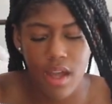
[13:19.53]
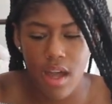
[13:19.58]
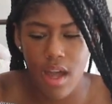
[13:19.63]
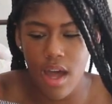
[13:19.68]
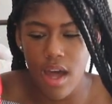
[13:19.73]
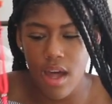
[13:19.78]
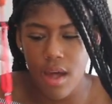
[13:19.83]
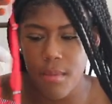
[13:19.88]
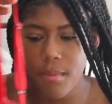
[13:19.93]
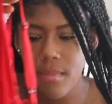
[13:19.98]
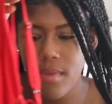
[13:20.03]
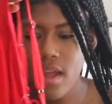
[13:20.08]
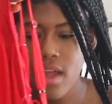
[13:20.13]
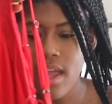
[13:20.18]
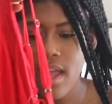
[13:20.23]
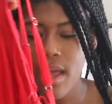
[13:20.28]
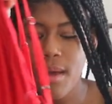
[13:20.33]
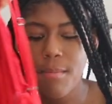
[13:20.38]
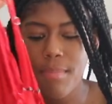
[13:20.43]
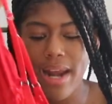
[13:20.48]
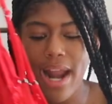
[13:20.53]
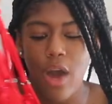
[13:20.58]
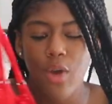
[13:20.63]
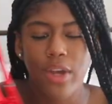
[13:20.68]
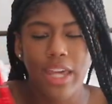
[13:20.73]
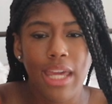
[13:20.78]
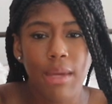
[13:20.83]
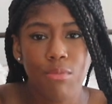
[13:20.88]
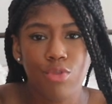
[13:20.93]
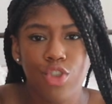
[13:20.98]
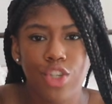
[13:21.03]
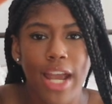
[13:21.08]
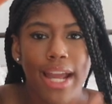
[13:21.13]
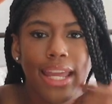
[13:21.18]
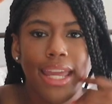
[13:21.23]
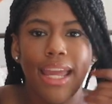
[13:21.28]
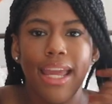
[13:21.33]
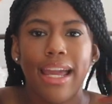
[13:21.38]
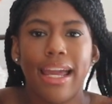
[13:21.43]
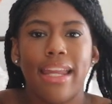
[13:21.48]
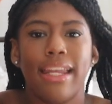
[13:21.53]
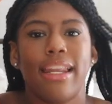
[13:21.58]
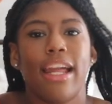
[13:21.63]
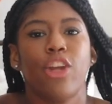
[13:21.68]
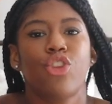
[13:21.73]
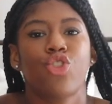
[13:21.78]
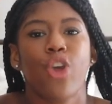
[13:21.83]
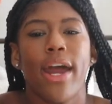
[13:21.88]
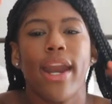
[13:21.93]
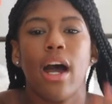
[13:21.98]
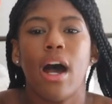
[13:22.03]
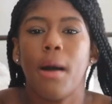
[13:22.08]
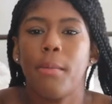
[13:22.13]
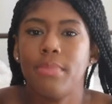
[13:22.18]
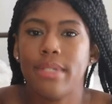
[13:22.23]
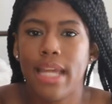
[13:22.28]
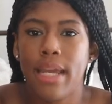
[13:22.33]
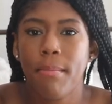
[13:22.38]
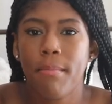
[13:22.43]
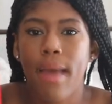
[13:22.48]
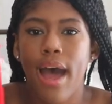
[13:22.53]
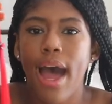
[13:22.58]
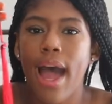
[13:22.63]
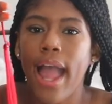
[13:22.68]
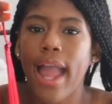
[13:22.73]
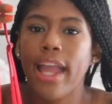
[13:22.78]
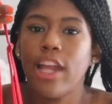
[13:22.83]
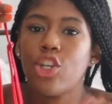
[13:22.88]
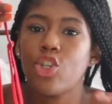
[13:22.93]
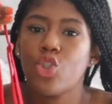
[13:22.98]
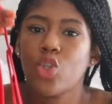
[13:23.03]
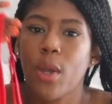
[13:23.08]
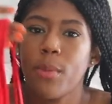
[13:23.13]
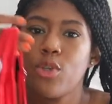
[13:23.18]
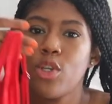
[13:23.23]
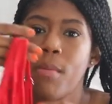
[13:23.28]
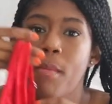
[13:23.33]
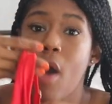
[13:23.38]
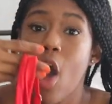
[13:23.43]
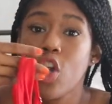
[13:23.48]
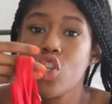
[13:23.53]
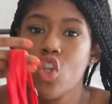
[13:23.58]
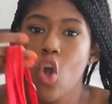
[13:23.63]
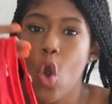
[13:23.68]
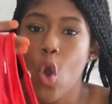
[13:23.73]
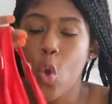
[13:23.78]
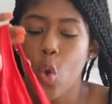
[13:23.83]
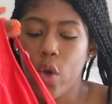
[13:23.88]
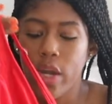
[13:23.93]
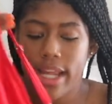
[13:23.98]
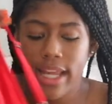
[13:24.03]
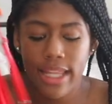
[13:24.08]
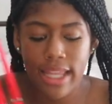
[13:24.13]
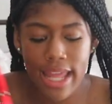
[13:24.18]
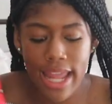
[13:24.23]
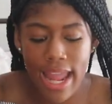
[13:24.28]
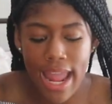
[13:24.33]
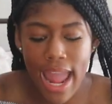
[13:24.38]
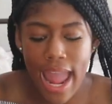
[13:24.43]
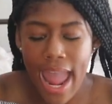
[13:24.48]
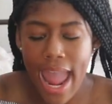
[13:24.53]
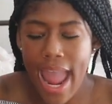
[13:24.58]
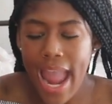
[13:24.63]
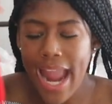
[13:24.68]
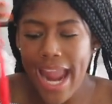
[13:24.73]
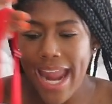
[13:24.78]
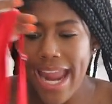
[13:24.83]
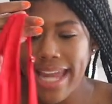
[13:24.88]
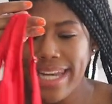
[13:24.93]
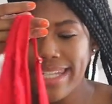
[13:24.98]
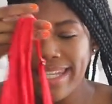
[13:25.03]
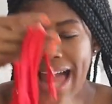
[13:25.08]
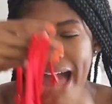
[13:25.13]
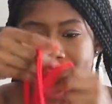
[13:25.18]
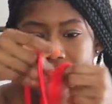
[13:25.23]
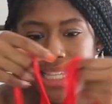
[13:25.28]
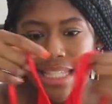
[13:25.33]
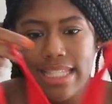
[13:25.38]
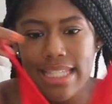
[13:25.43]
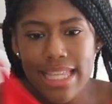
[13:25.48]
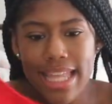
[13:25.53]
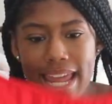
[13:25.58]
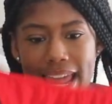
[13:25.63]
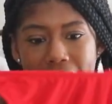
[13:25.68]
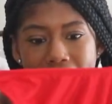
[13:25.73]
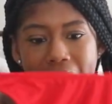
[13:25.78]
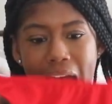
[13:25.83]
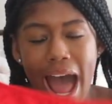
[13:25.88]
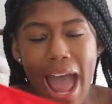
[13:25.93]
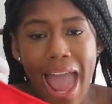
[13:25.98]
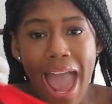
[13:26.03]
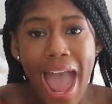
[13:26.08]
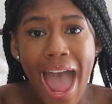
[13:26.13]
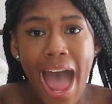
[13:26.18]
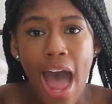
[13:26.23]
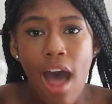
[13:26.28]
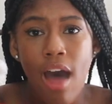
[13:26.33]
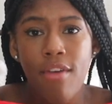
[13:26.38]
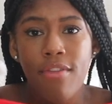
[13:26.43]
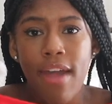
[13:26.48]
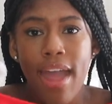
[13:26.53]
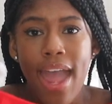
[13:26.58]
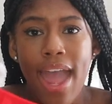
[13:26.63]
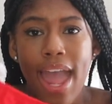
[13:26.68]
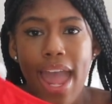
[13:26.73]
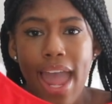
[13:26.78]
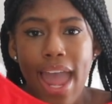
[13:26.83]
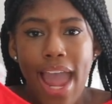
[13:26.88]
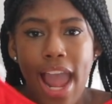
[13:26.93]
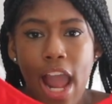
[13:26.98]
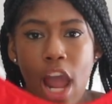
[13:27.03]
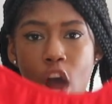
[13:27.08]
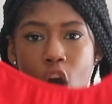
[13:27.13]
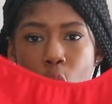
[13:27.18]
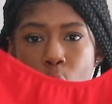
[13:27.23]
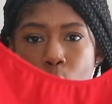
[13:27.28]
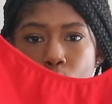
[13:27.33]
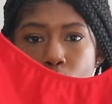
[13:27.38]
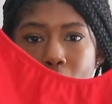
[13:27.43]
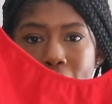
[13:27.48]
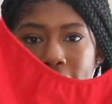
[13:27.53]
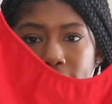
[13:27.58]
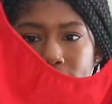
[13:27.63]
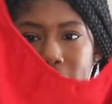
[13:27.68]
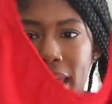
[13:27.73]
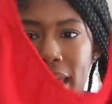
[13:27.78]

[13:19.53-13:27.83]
Um, But I'll keep checking and like try to update my description box accordingly. And lastly, I have a one